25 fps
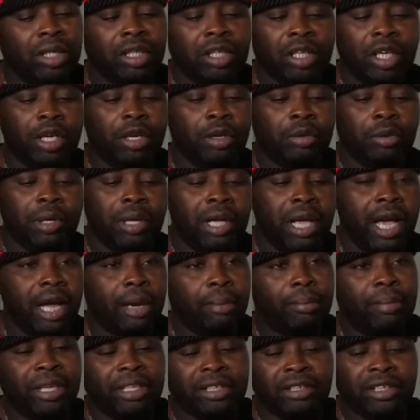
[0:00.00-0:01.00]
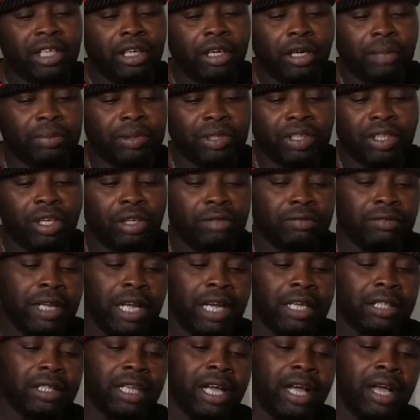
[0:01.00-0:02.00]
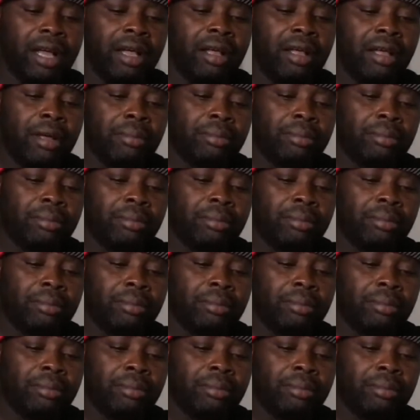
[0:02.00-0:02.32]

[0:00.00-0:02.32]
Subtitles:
you know, we kind of mix it up and stuff like that.